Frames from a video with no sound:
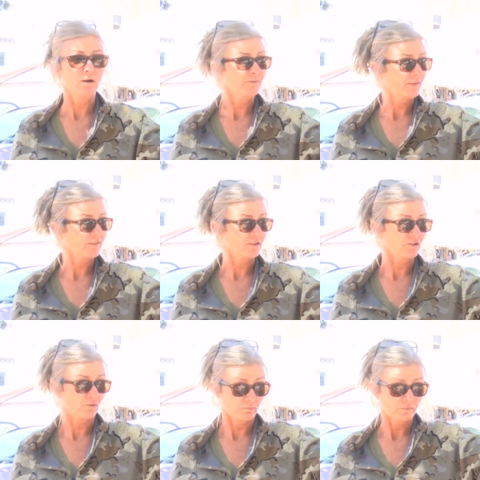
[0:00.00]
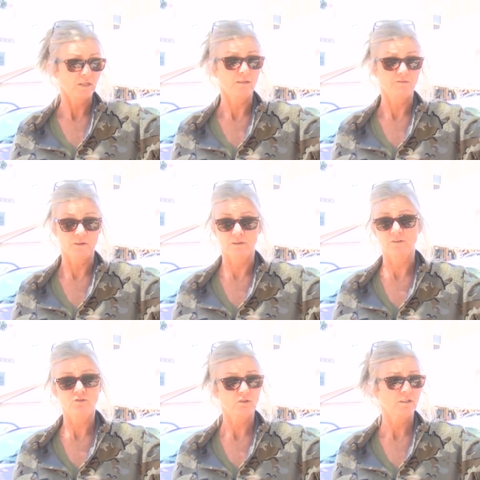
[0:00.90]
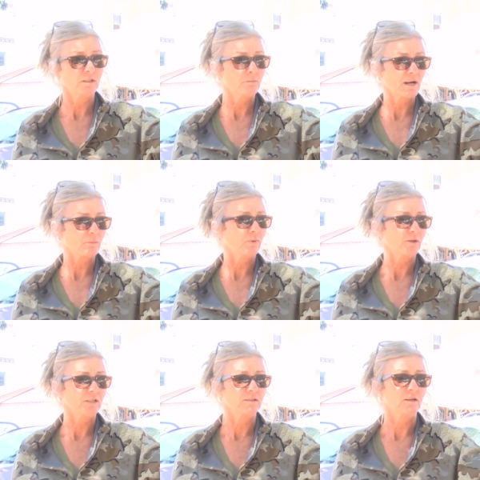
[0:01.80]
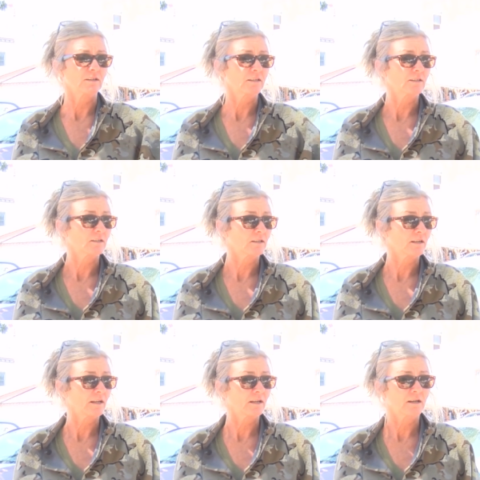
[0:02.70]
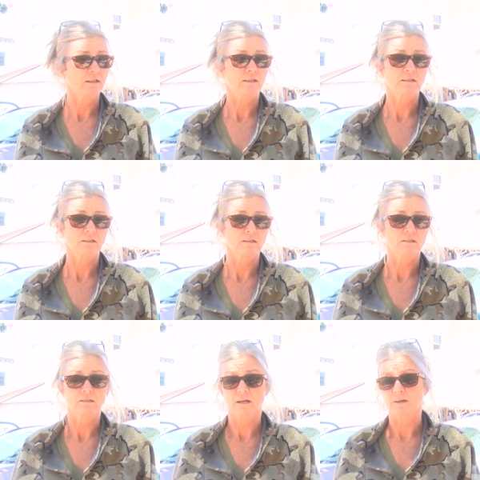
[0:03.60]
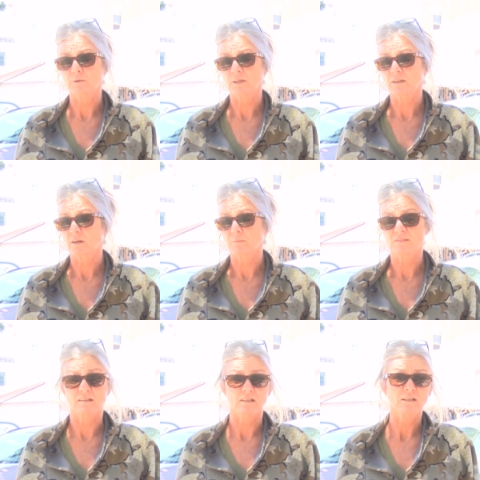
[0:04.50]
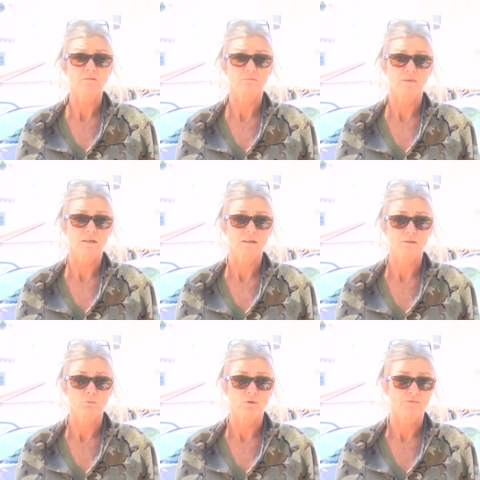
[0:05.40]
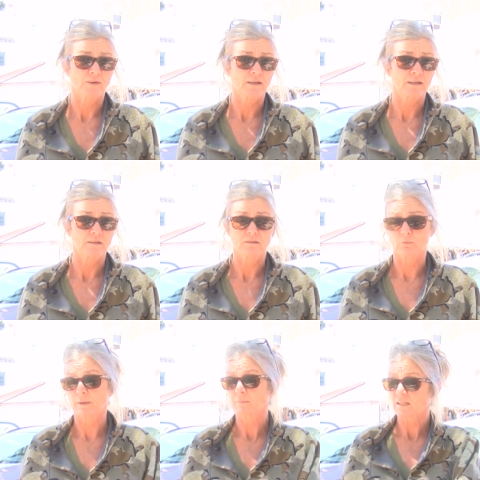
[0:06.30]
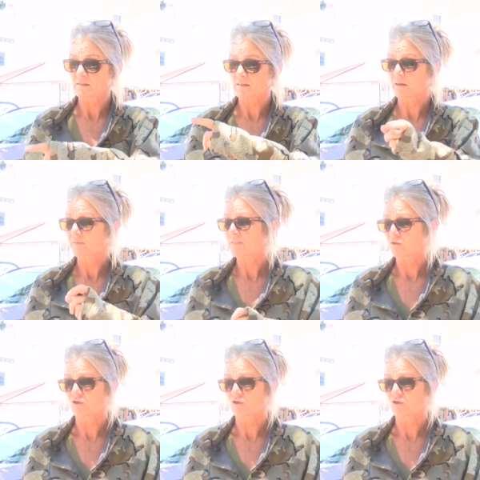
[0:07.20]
office is in the village, in the back parking lot here, and the coyote comes to eat, and we'll find remnants of the